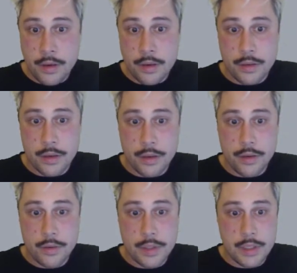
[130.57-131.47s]
So
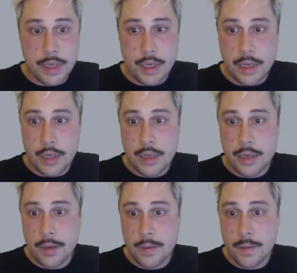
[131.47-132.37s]
you'll
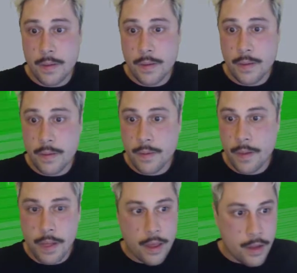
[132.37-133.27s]
see
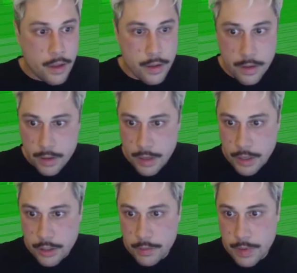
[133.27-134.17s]
that
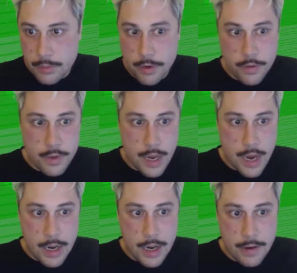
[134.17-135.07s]
these should be moved
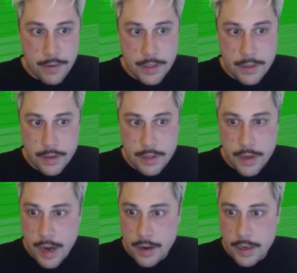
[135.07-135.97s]
out ever so
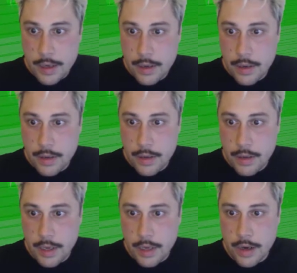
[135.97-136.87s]
slightly.
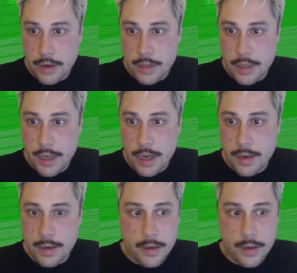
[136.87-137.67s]
There you go, see that?